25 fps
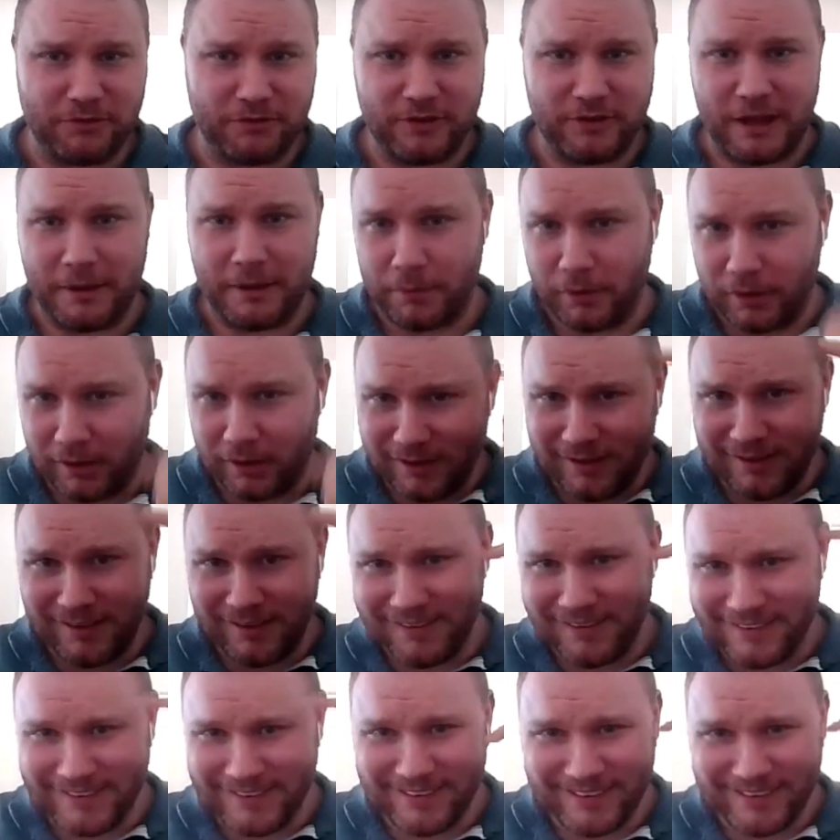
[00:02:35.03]
for example,
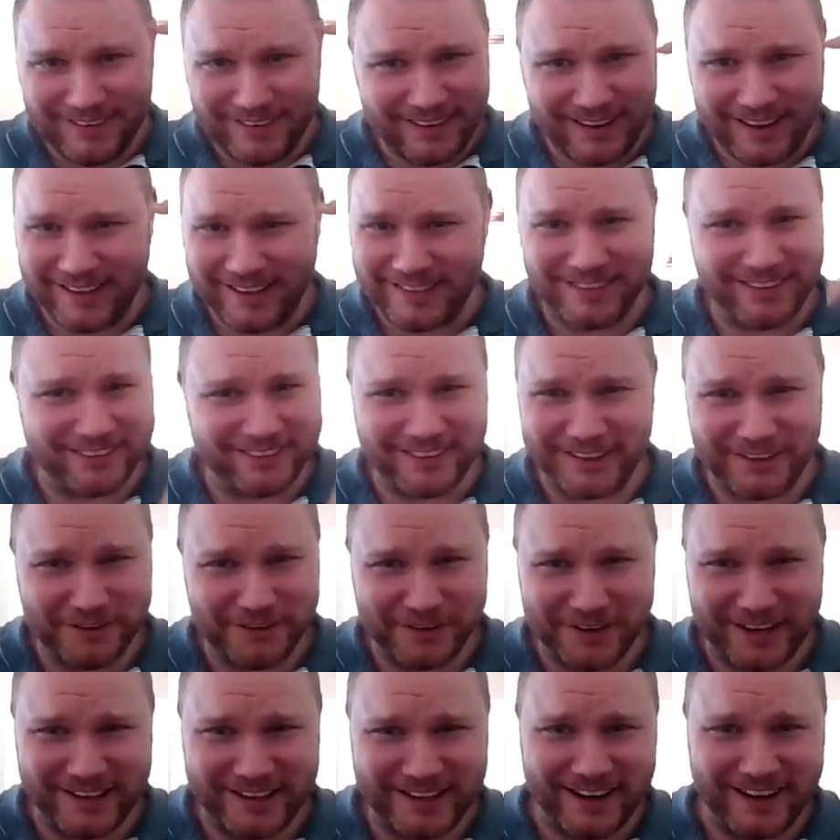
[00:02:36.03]
that's not a
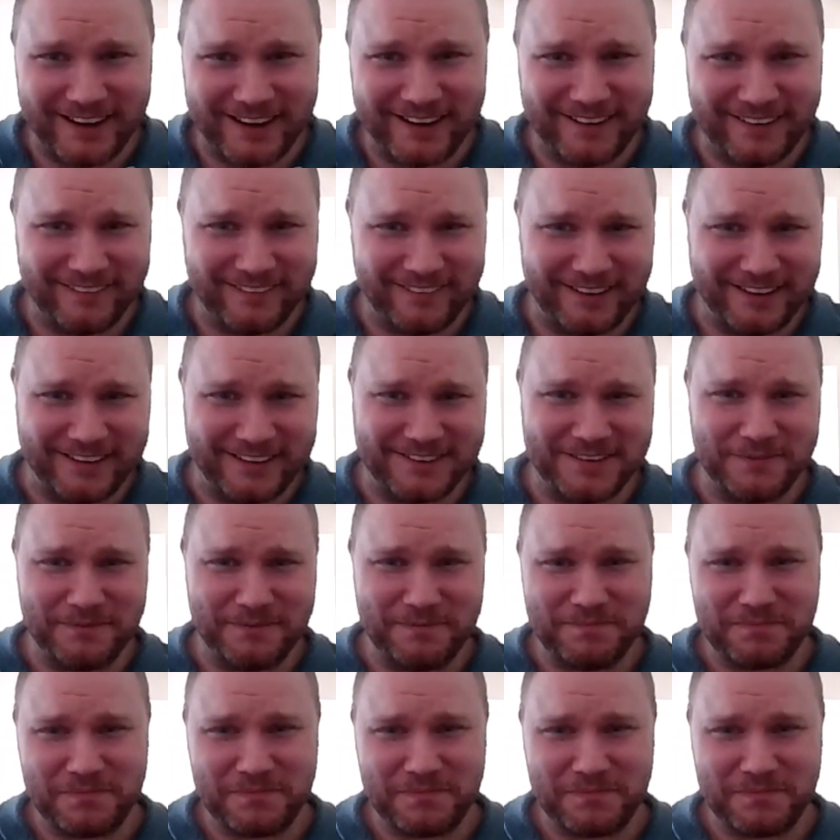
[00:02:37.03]
good idea, all right?